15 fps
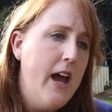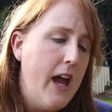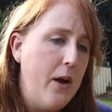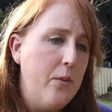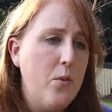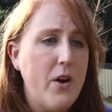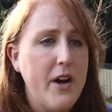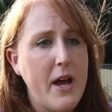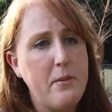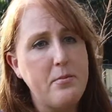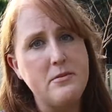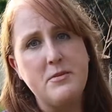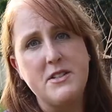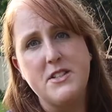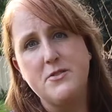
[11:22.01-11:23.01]
and what
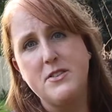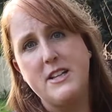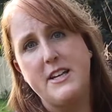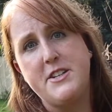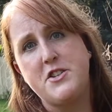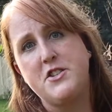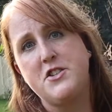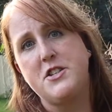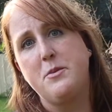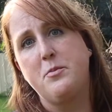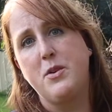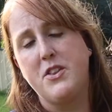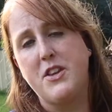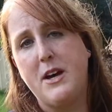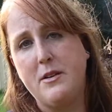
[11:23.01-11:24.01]
happened with the relationship
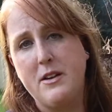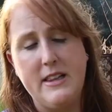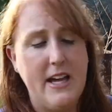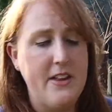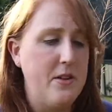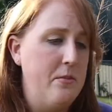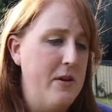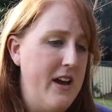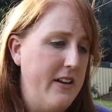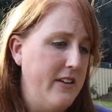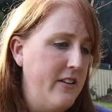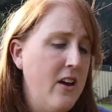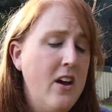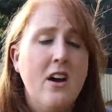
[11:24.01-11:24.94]
with that leather man, and